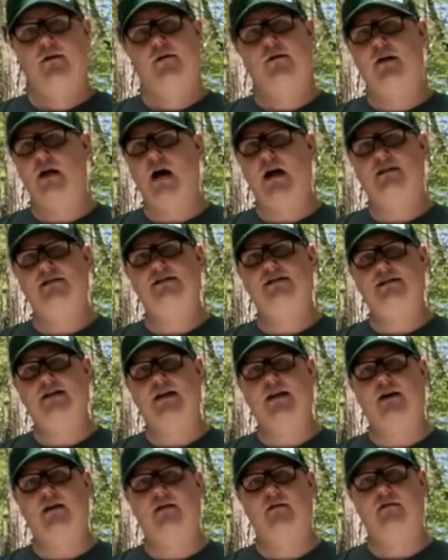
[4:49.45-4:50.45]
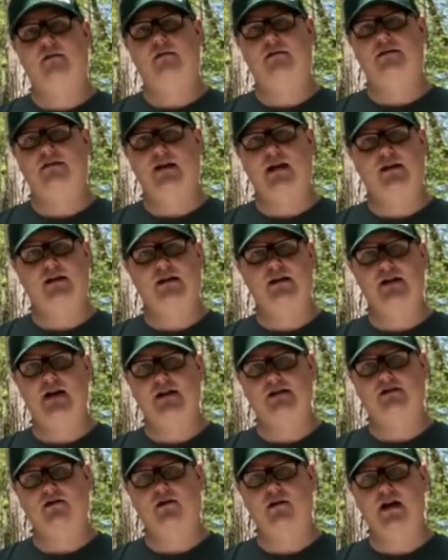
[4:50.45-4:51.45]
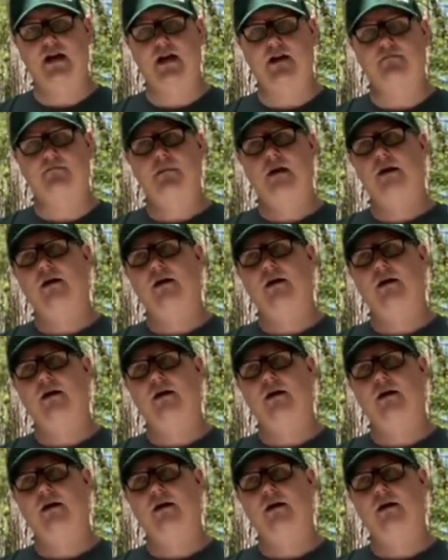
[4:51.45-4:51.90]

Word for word: non-stick, slightly nicer kit.